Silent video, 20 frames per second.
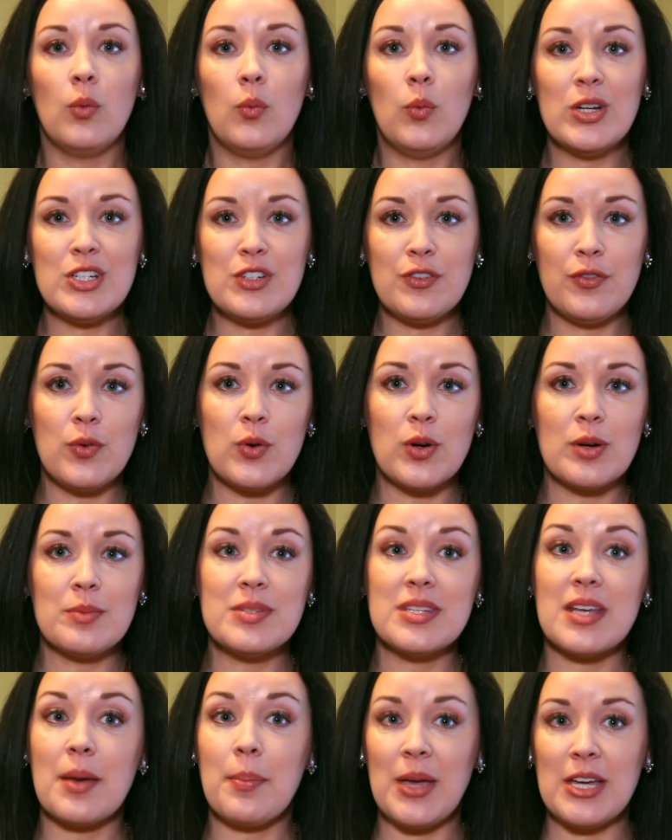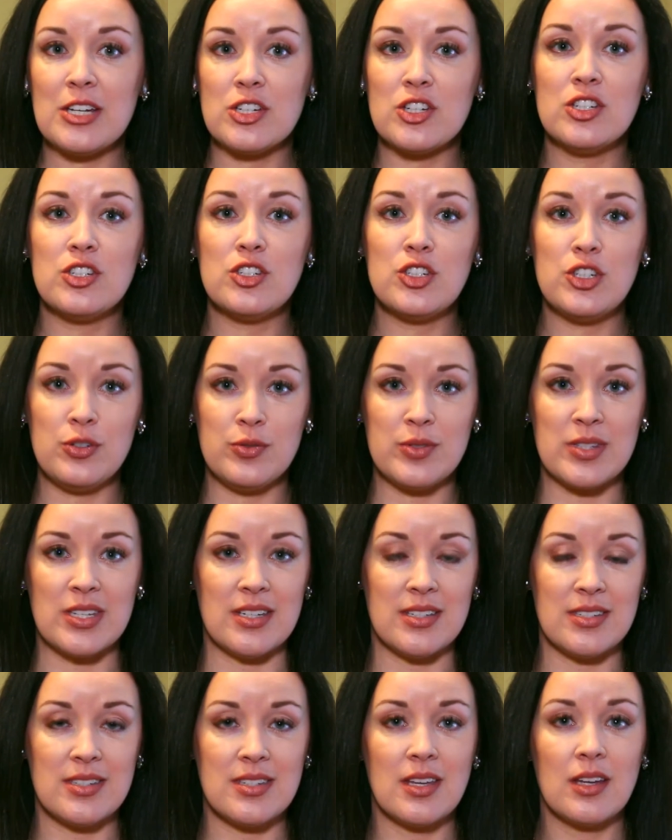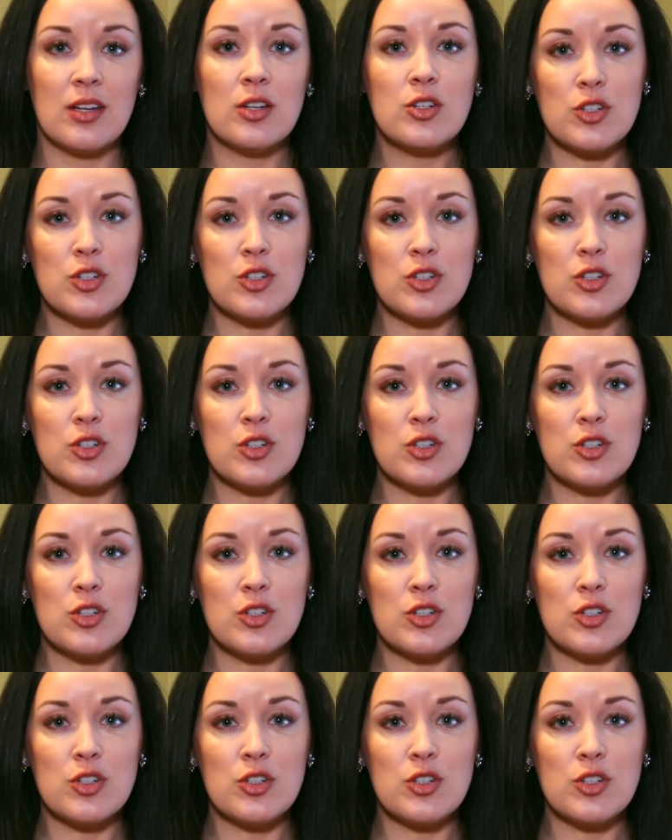Which forms a patient chooses